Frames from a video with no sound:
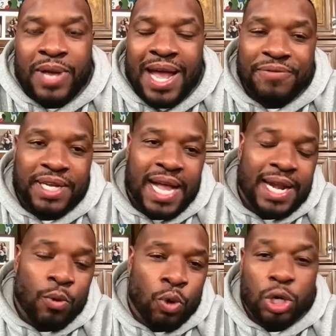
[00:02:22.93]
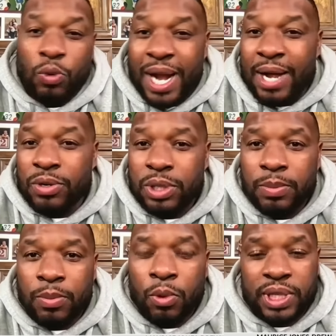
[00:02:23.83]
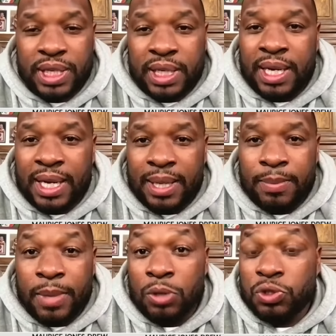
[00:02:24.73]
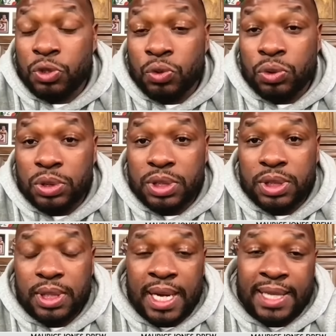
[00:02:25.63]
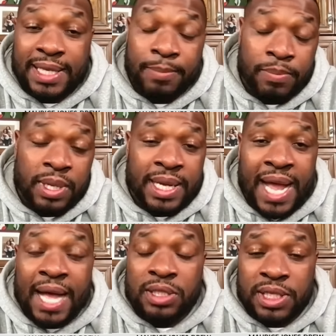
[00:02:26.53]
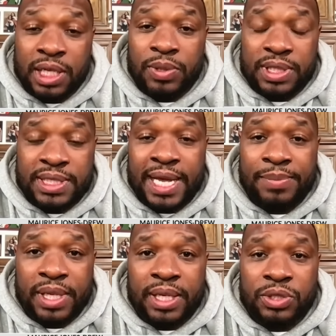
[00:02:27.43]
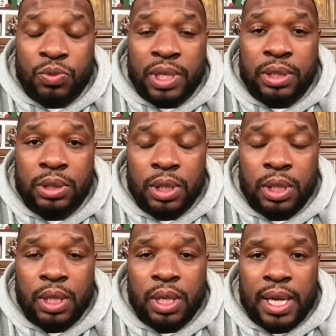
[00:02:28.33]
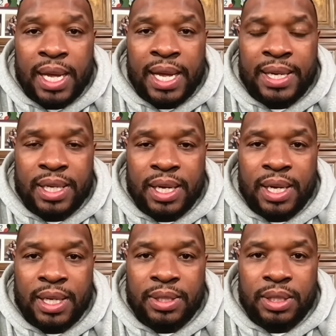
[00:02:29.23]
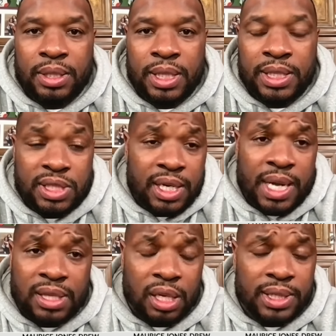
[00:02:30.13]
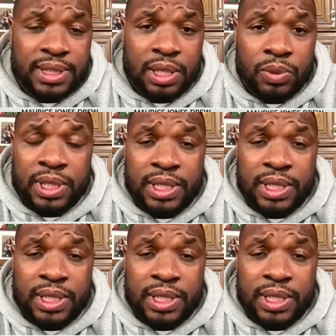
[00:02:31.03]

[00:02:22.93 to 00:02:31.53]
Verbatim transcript: you have to kind of work around more than uh, most schools. I think Cal's dealing with the same thing as well, and uh, he's done. A, I thought he's done a